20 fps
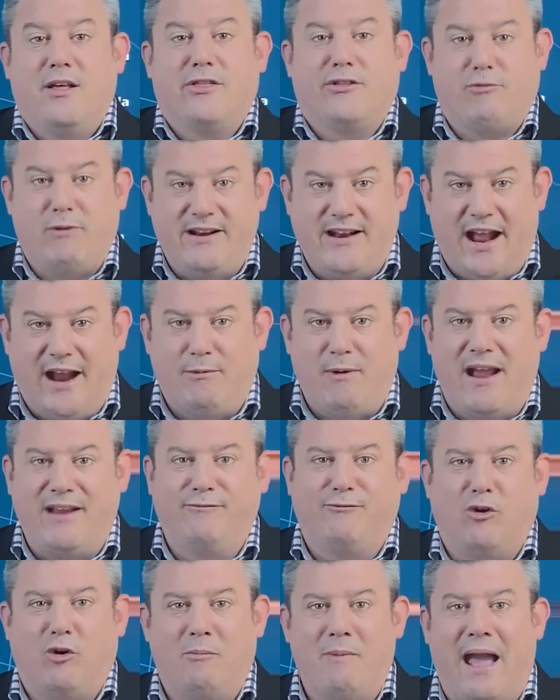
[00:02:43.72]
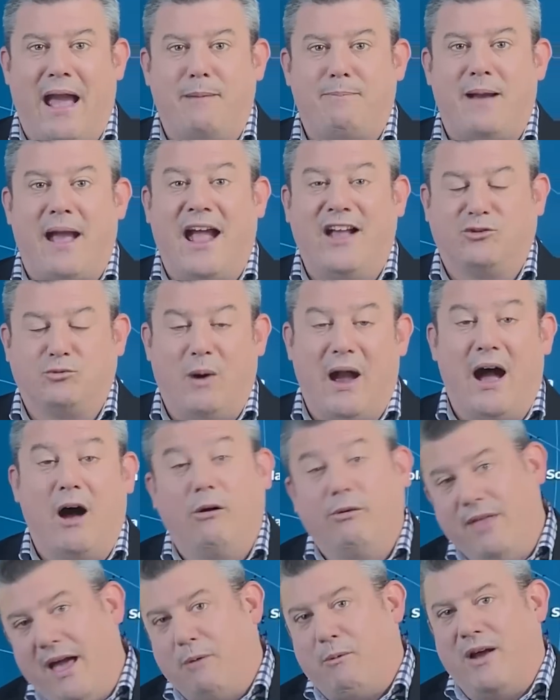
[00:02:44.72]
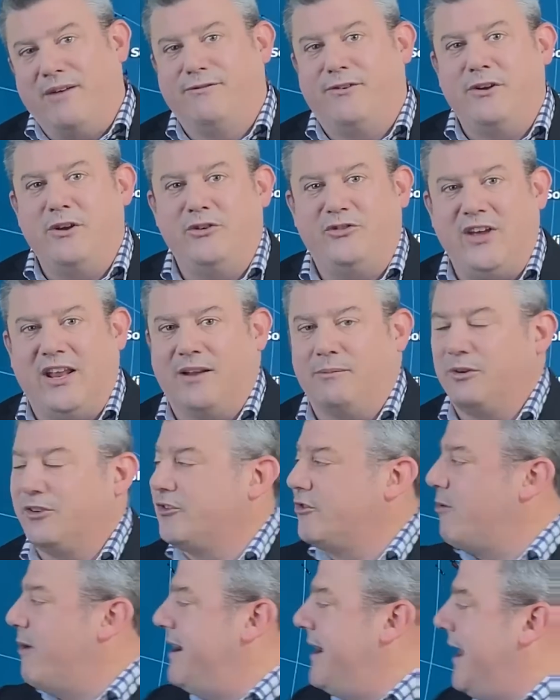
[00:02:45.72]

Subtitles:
3-day rainfall map as well. That one for New Zealand was 3